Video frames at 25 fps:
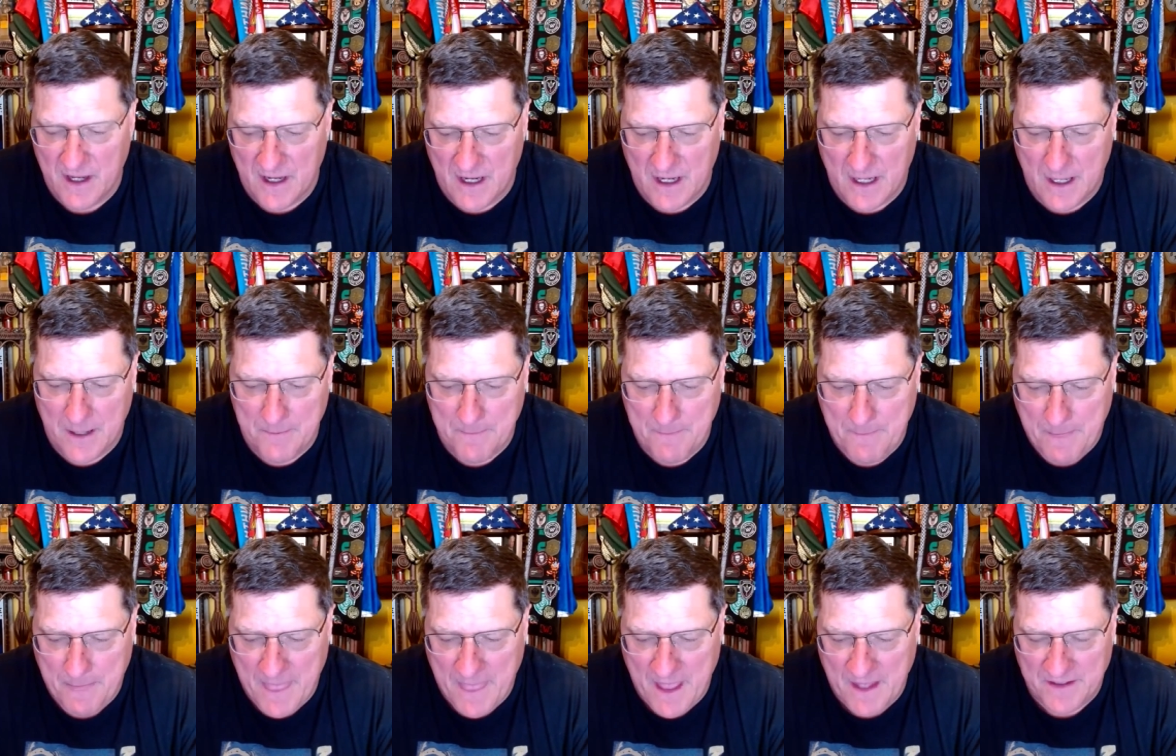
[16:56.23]

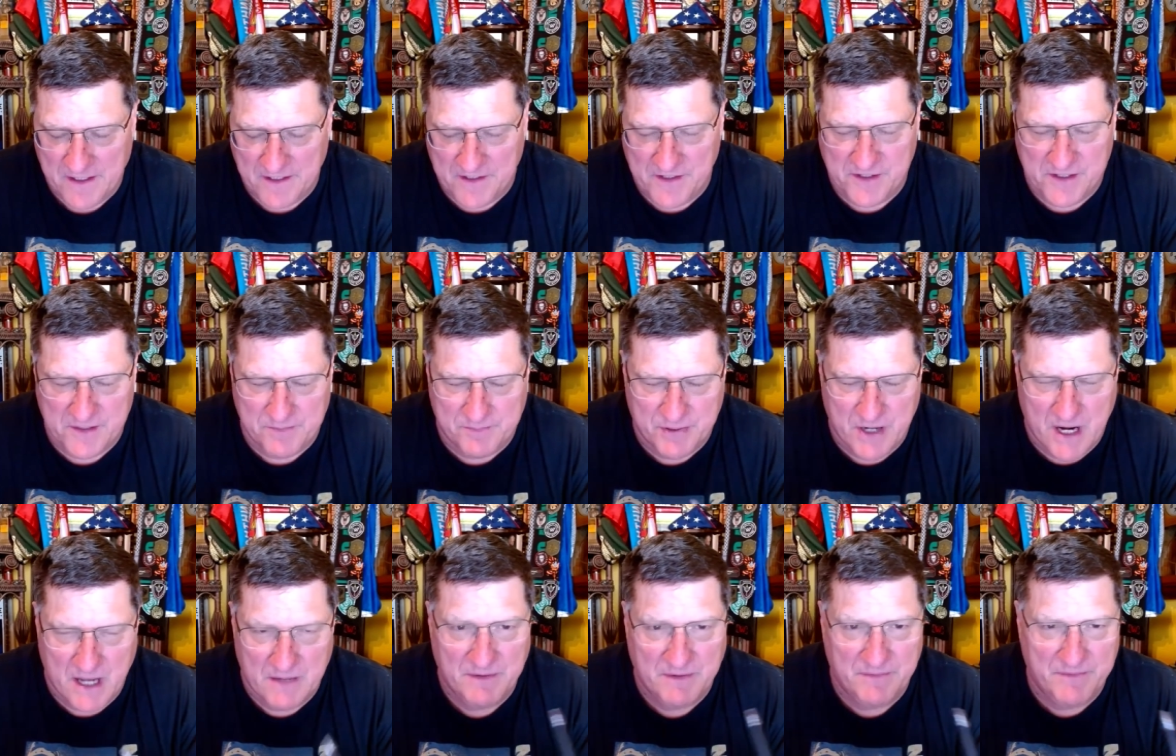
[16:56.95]
Um, this is a
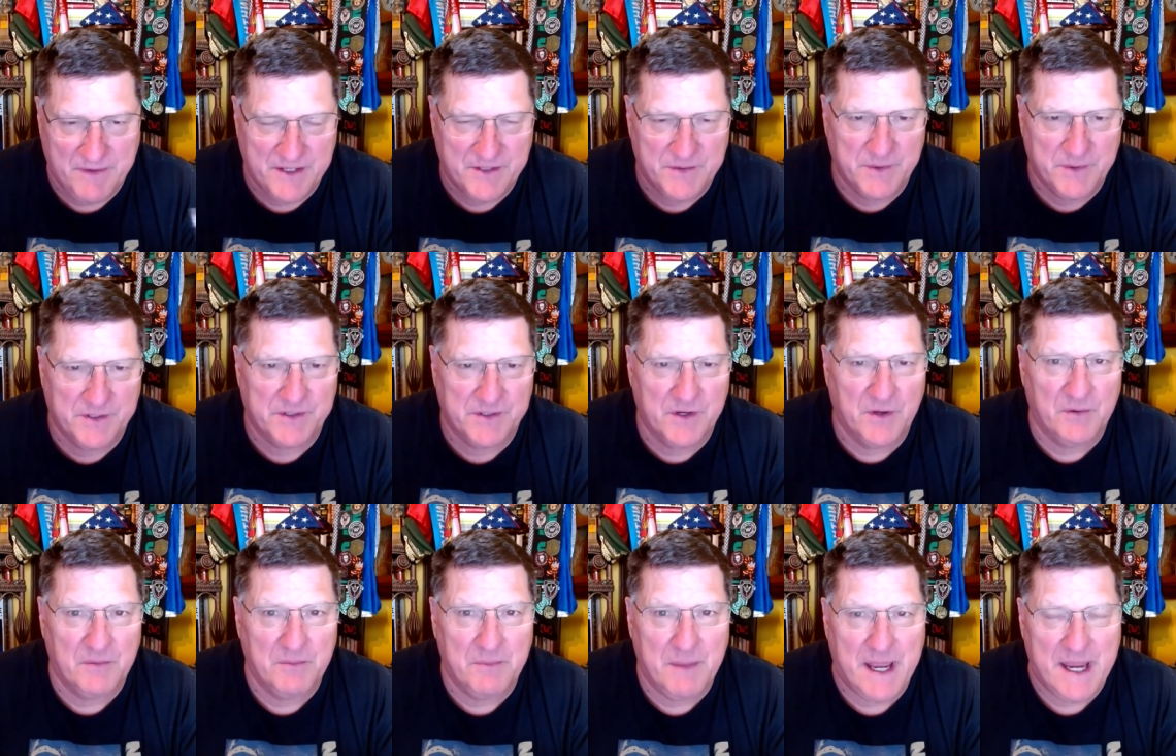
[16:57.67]
problem of
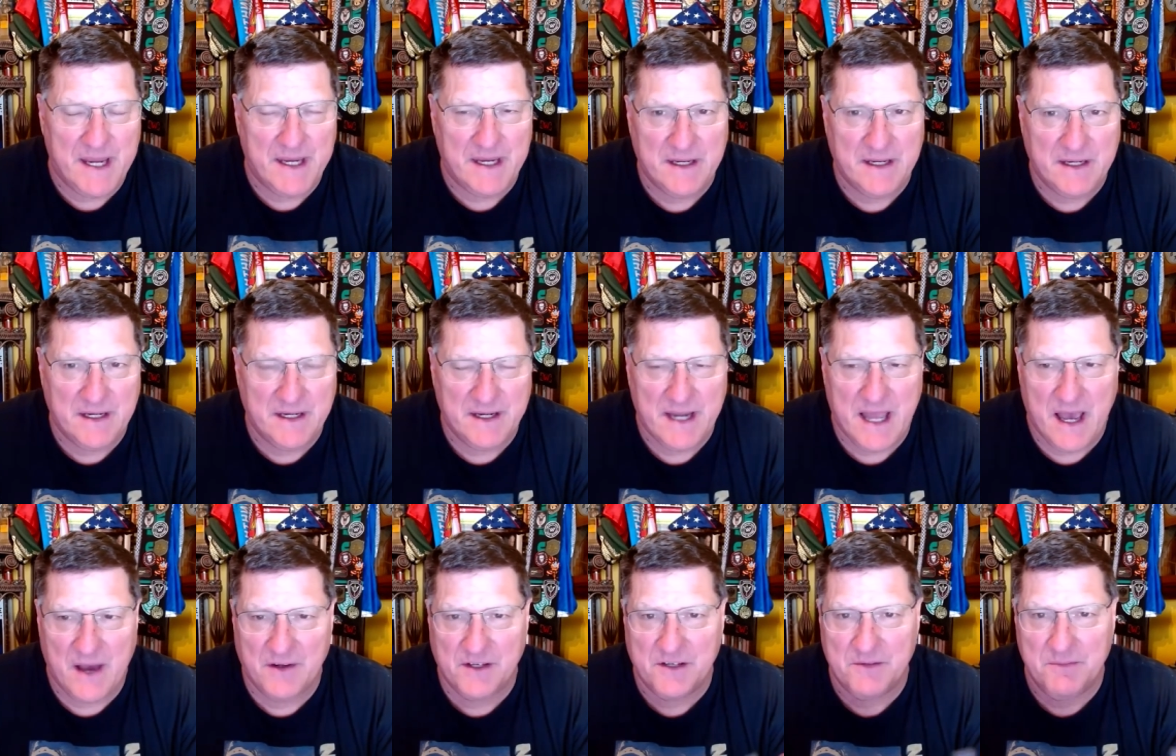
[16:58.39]
Israel's own making,
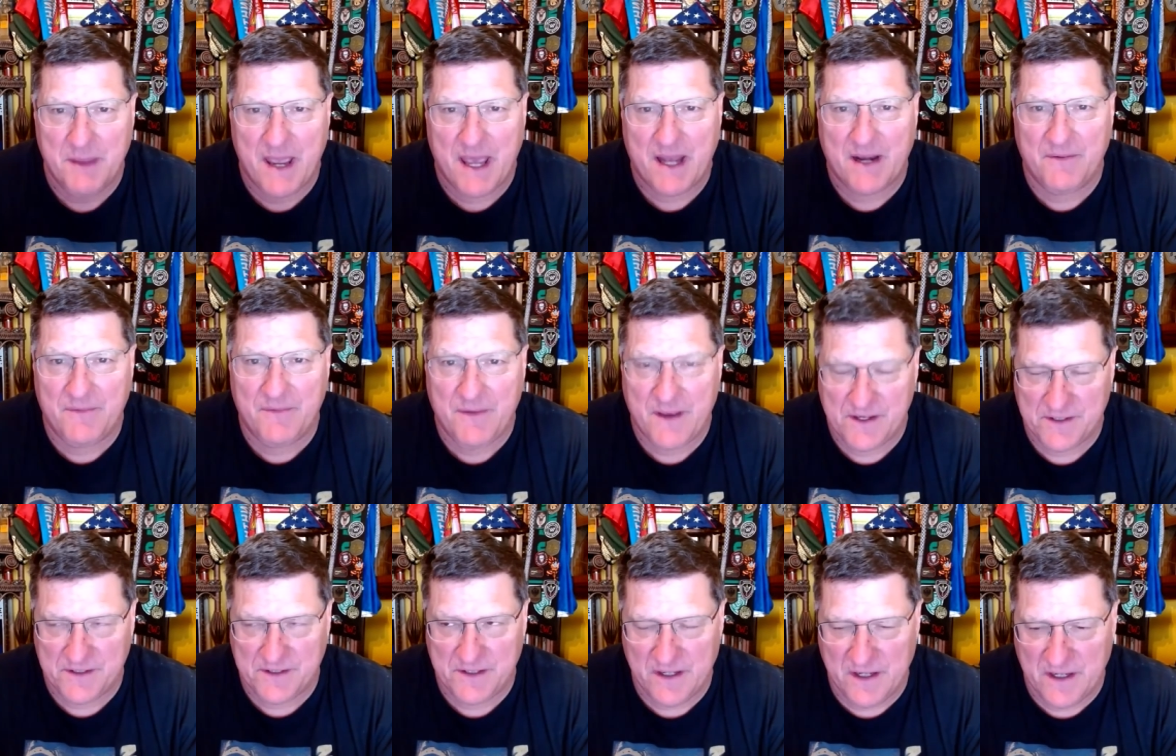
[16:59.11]
and now it's
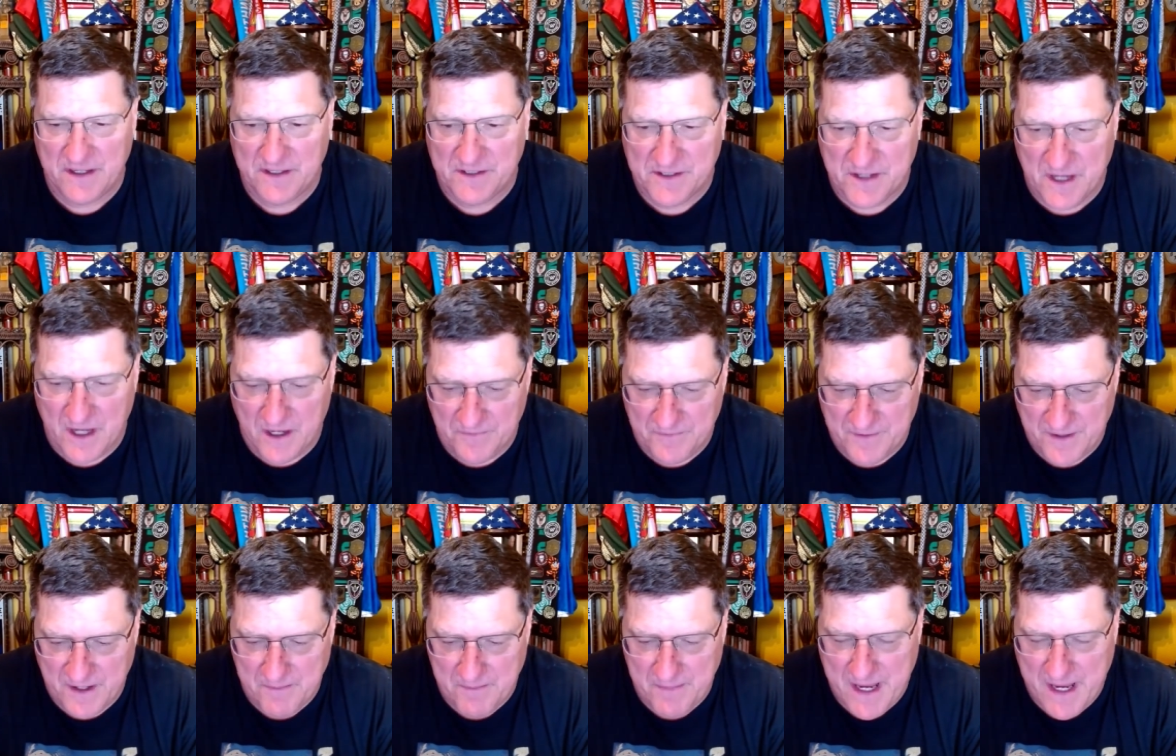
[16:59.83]
manifested
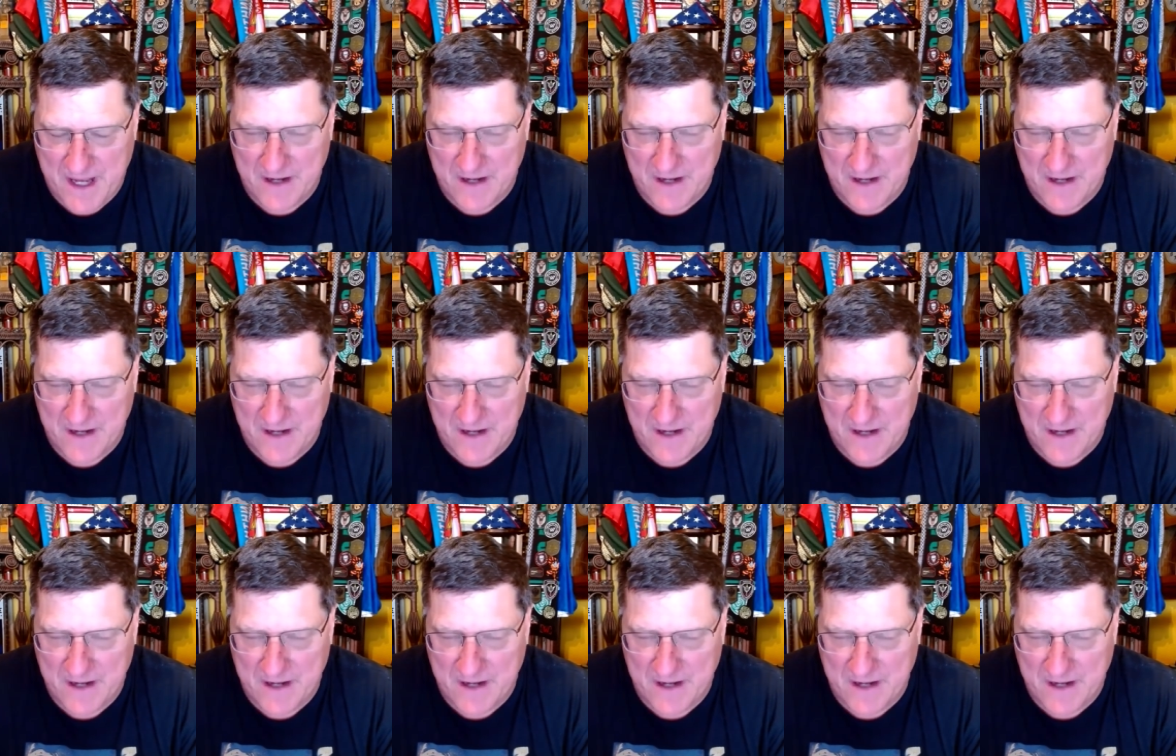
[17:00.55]
itself in a